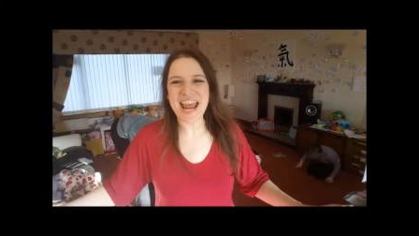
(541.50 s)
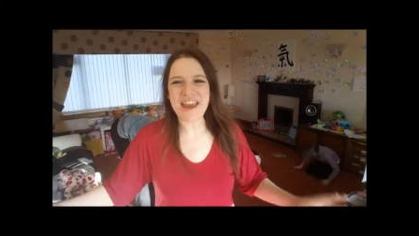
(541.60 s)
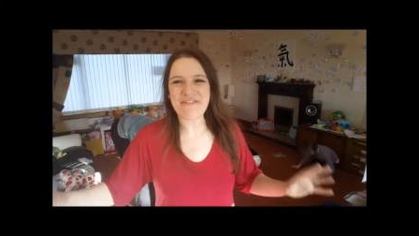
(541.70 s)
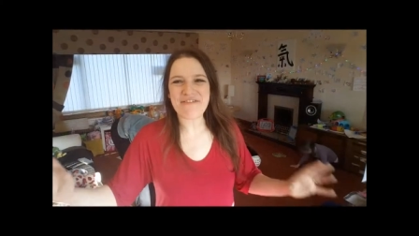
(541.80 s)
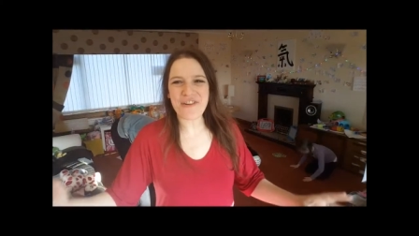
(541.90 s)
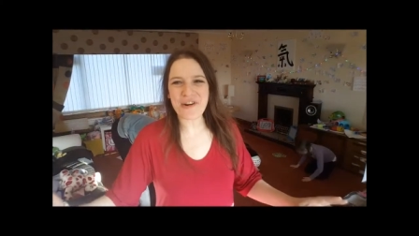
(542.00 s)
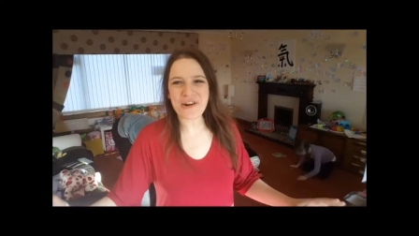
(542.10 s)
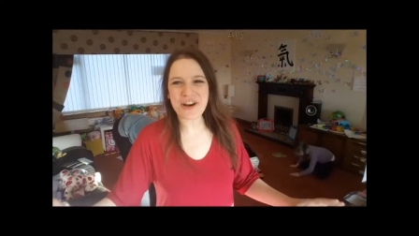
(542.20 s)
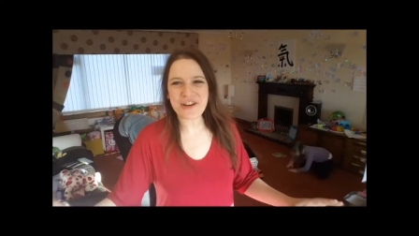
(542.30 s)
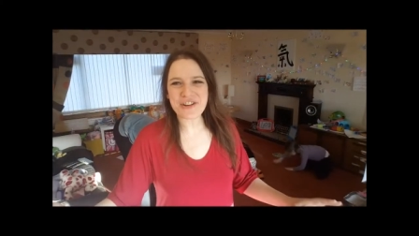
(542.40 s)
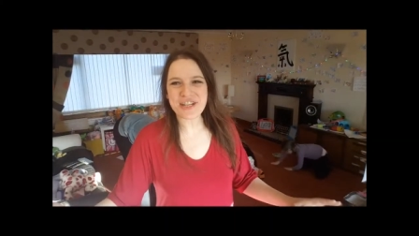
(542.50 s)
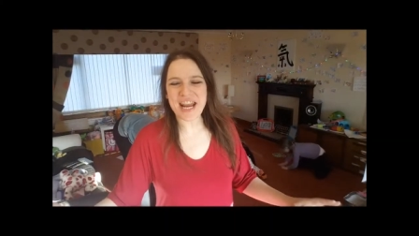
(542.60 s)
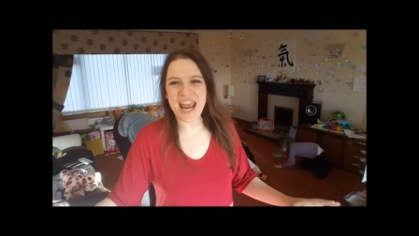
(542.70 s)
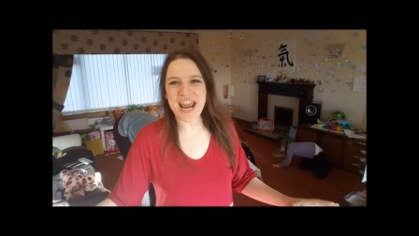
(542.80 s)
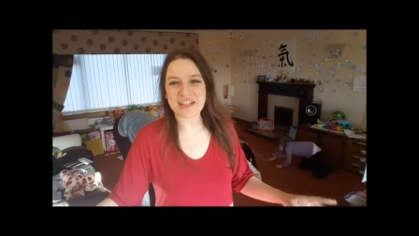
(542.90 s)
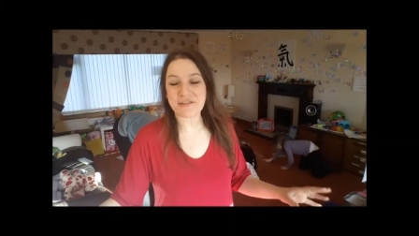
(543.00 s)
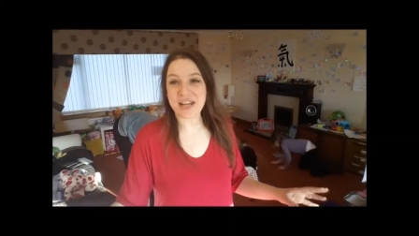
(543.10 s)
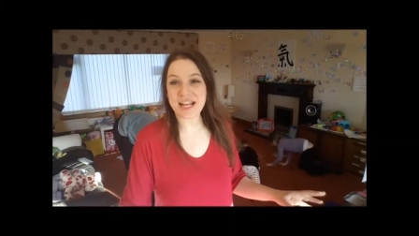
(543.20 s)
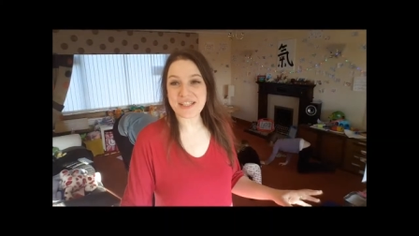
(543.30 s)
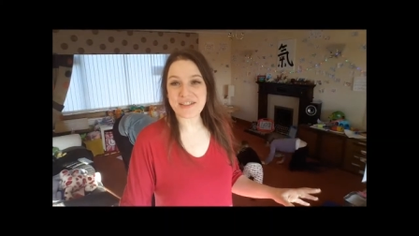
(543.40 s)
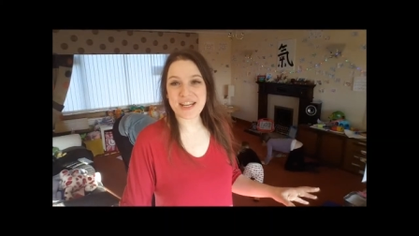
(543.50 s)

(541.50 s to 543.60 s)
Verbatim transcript: day 408 of Dance